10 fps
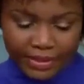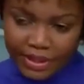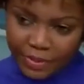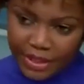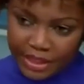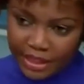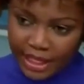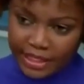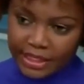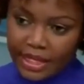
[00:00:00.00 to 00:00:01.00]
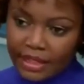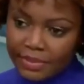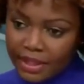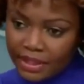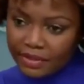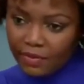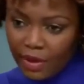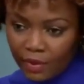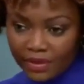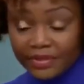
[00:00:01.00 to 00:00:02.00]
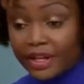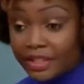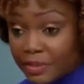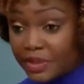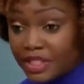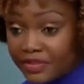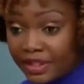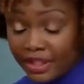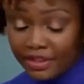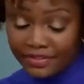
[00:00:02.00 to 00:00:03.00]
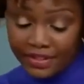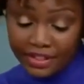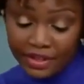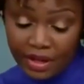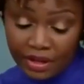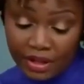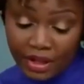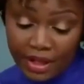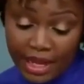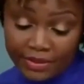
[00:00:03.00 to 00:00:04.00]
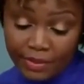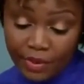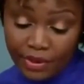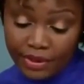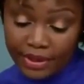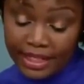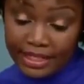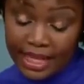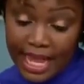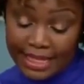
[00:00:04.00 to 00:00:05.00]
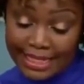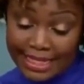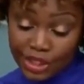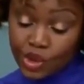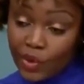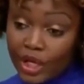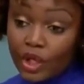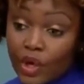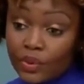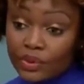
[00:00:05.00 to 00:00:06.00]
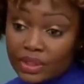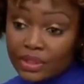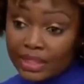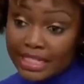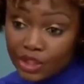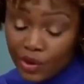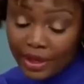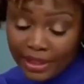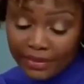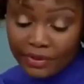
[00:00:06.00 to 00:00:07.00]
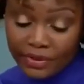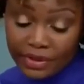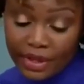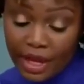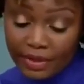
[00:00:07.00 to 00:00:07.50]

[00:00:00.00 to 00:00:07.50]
that this president has done, because of what we've done specifically on fentanyl at the border, it's at historic lows, historic levels.